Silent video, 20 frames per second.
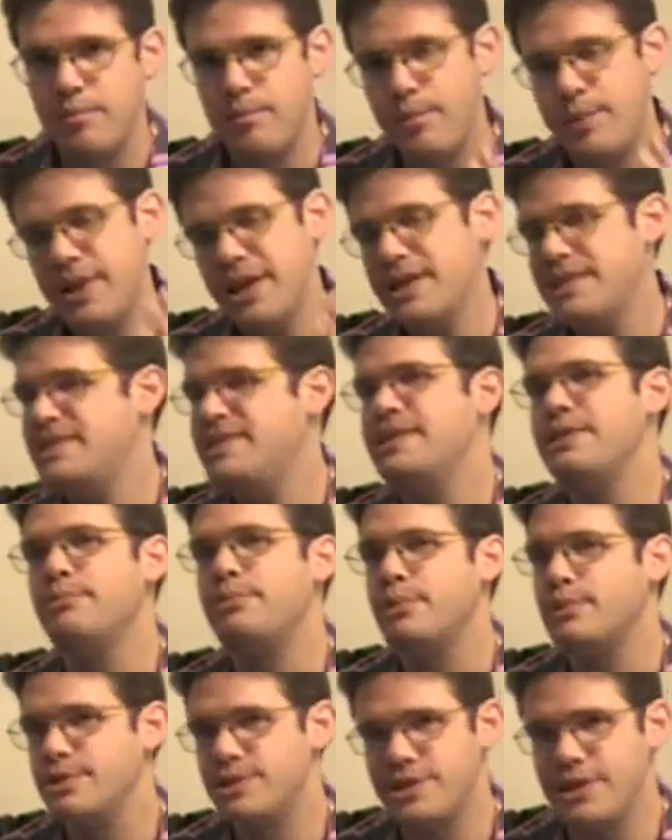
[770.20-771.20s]
But that's
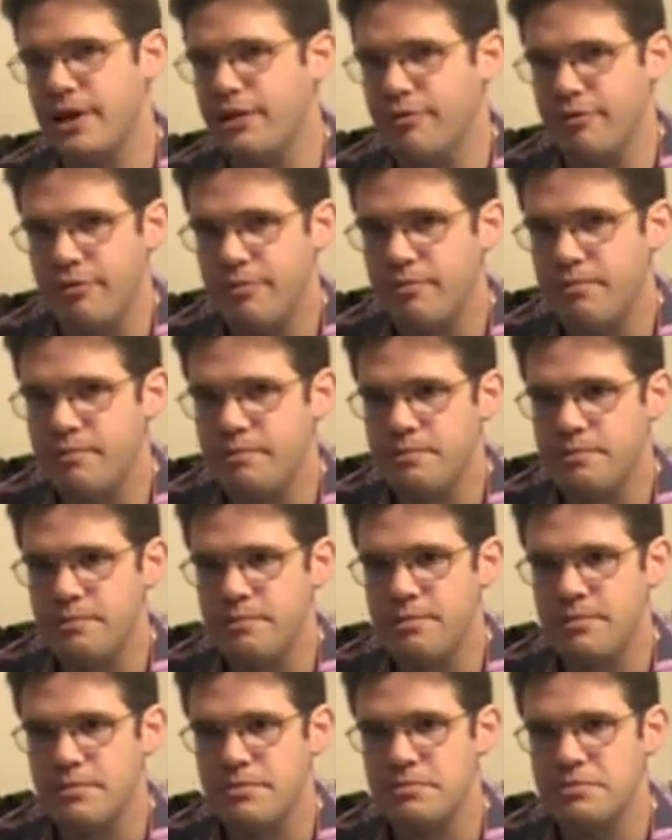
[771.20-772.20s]
simple stuff.
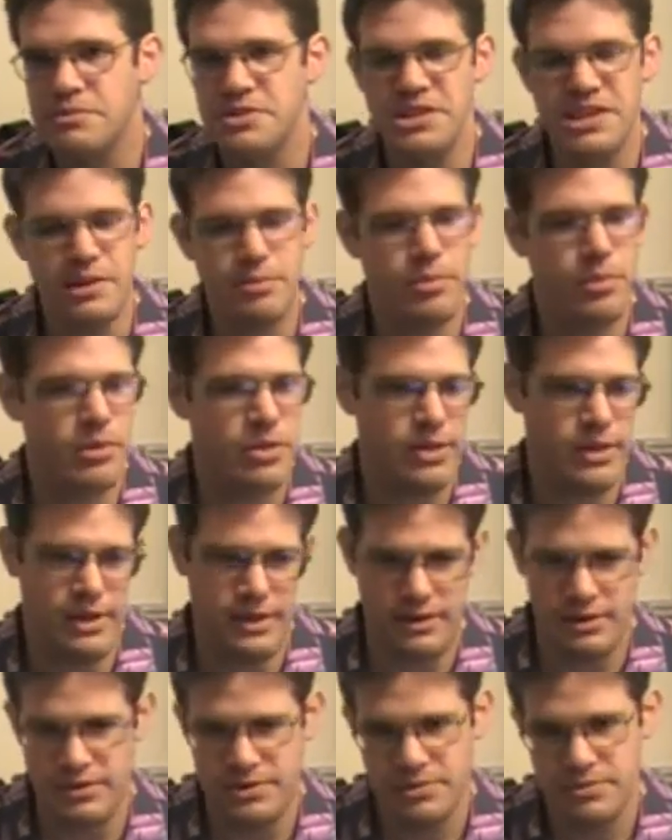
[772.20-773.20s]
Simple
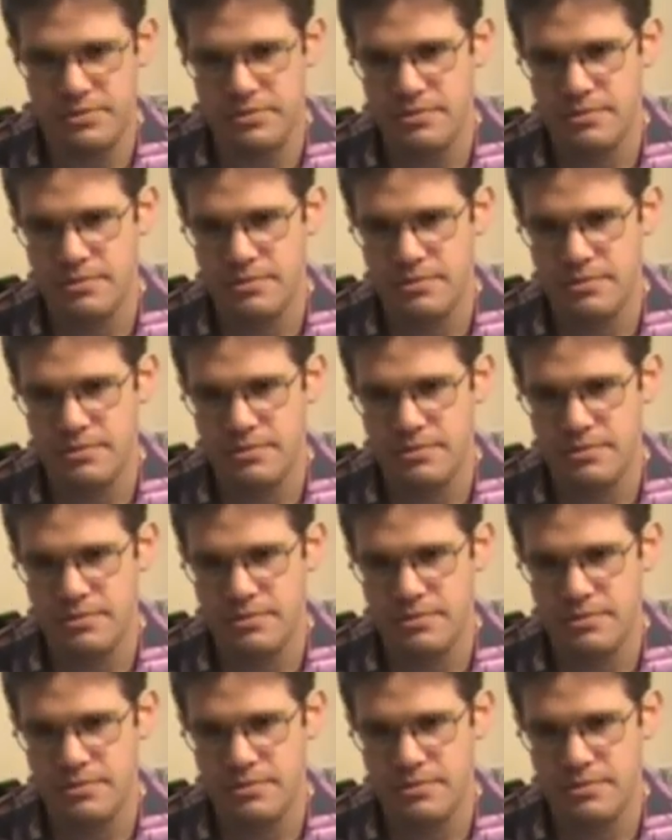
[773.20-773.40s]
things.